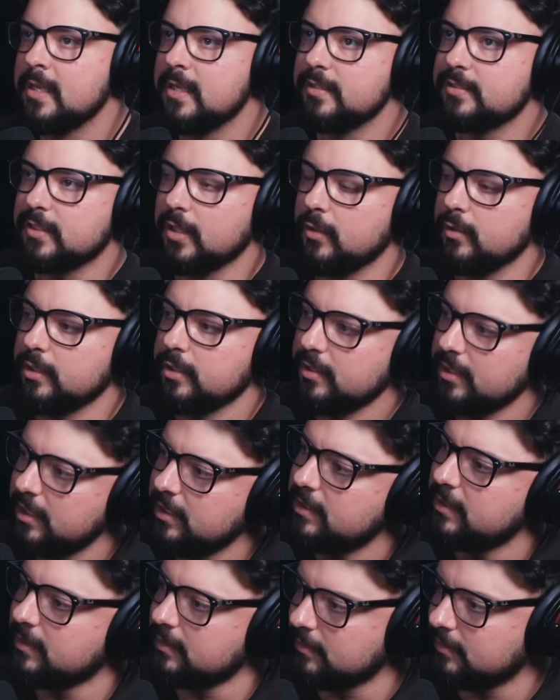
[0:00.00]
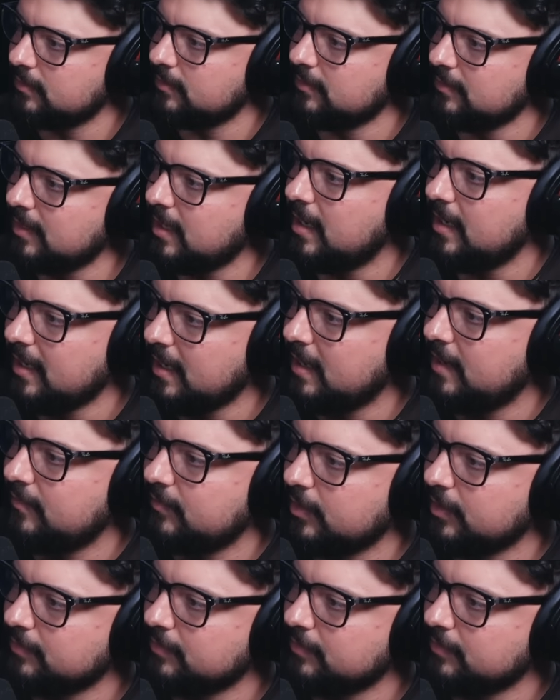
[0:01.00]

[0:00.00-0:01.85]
So you need to not have